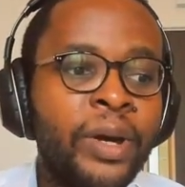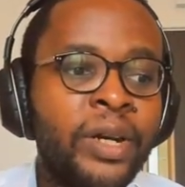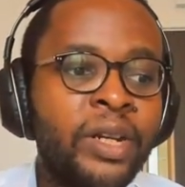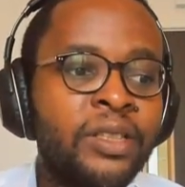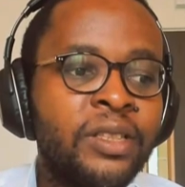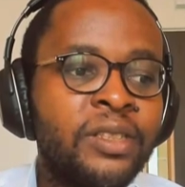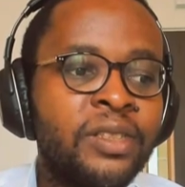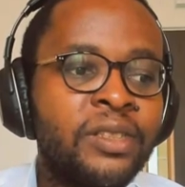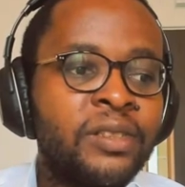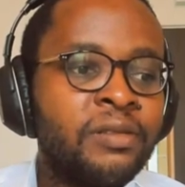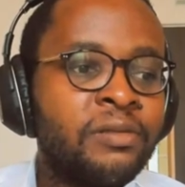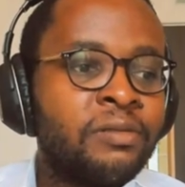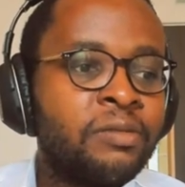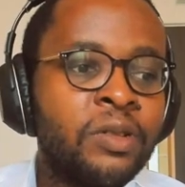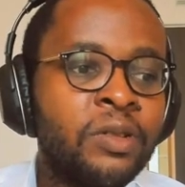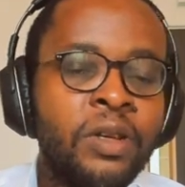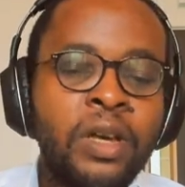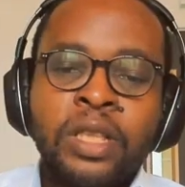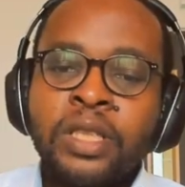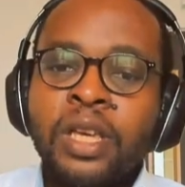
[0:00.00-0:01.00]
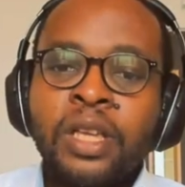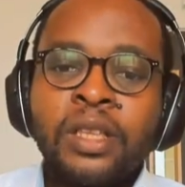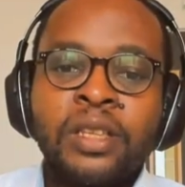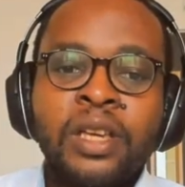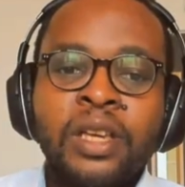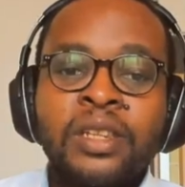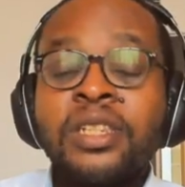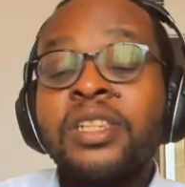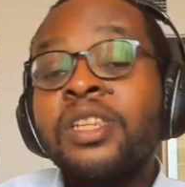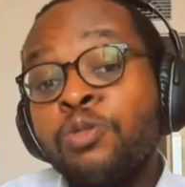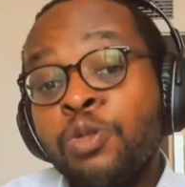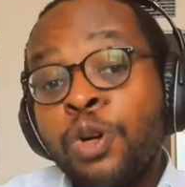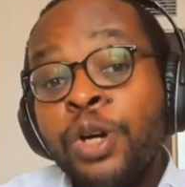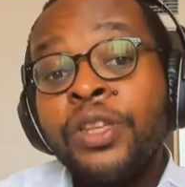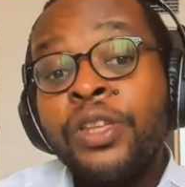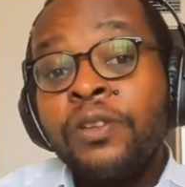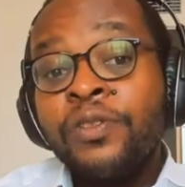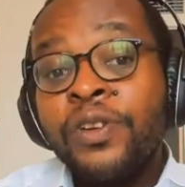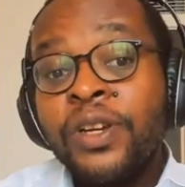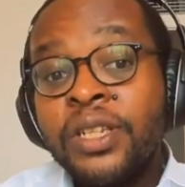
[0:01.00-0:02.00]
But it is
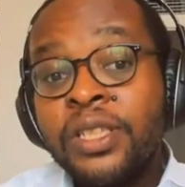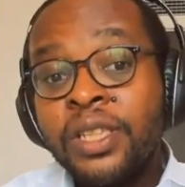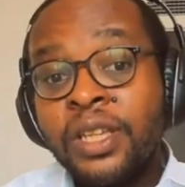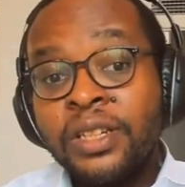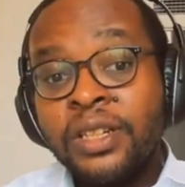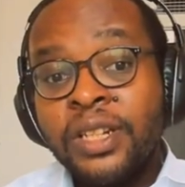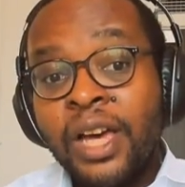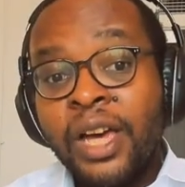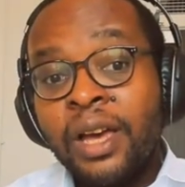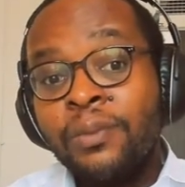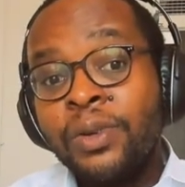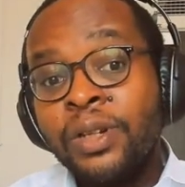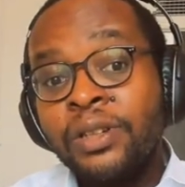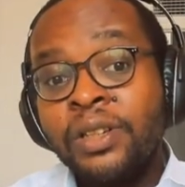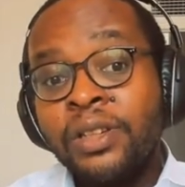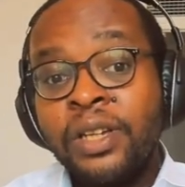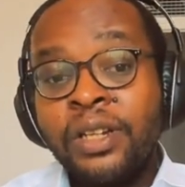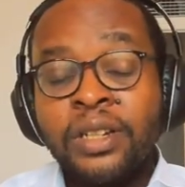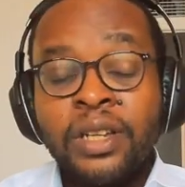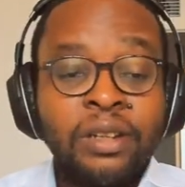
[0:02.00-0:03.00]
worth investing time